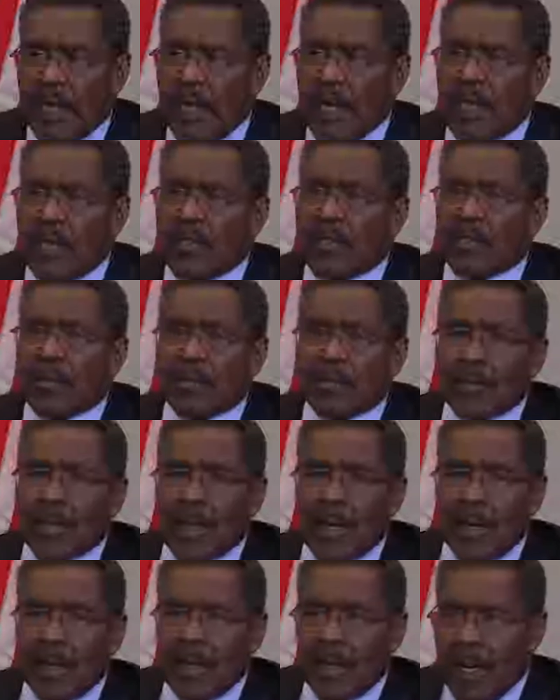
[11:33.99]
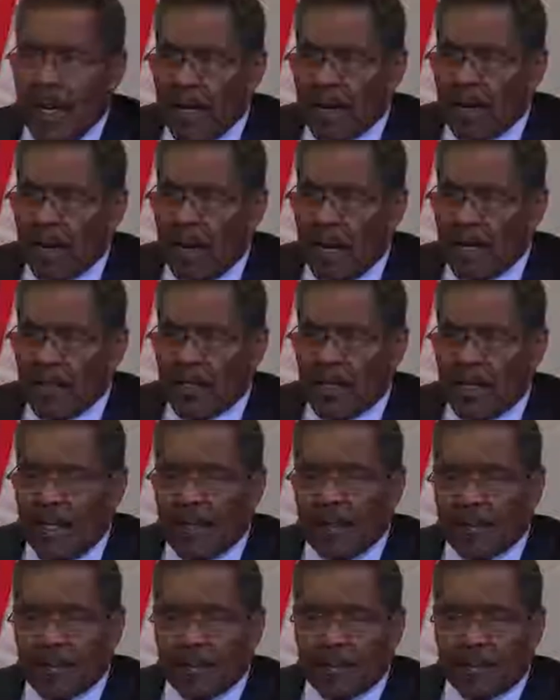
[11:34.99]
case, analyzing
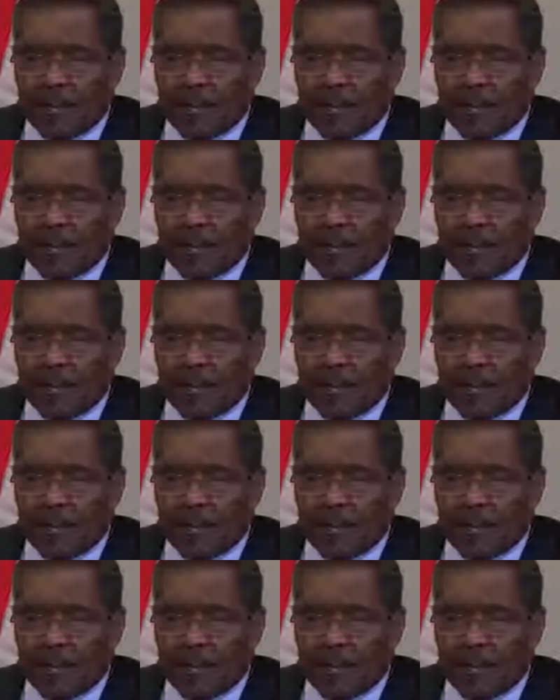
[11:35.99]
it,